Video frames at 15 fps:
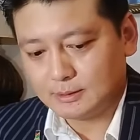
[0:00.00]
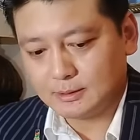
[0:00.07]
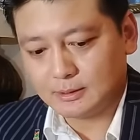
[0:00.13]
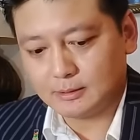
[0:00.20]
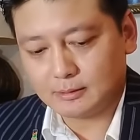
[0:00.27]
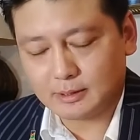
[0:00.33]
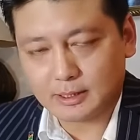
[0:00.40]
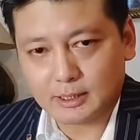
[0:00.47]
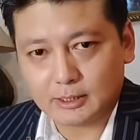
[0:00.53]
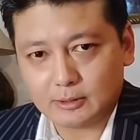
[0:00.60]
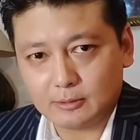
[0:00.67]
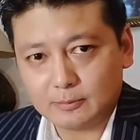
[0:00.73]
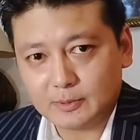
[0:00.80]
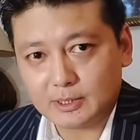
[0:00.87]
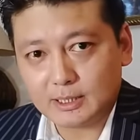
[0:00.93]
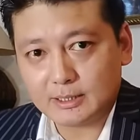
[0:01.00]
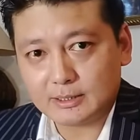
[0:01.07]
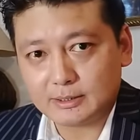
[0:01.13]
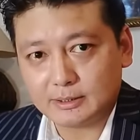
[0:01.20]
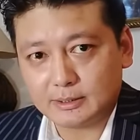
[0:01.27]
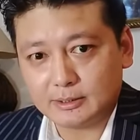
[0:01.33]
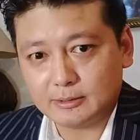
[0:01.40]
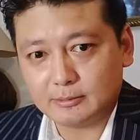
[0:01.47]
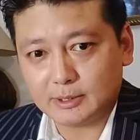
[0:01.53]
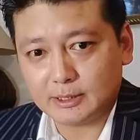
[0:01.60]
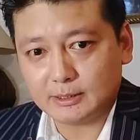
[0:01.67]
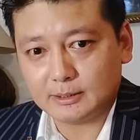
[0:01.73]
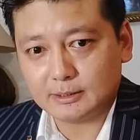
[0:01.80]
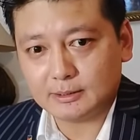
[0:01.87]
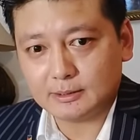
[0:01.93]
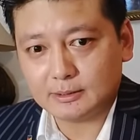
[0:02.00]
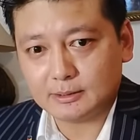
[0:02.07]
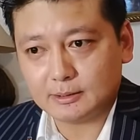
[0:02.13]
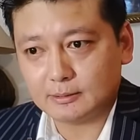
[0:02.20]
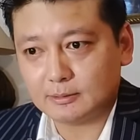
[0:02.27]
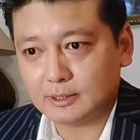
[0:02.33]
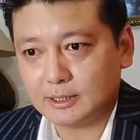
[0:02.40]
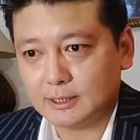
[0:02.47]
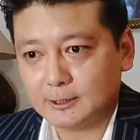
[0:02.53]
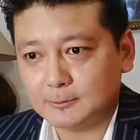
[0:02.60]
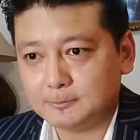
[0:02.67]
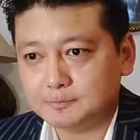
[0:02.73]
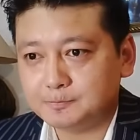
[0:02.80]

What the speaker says: Okay, I hope you guys can hear me. Okay.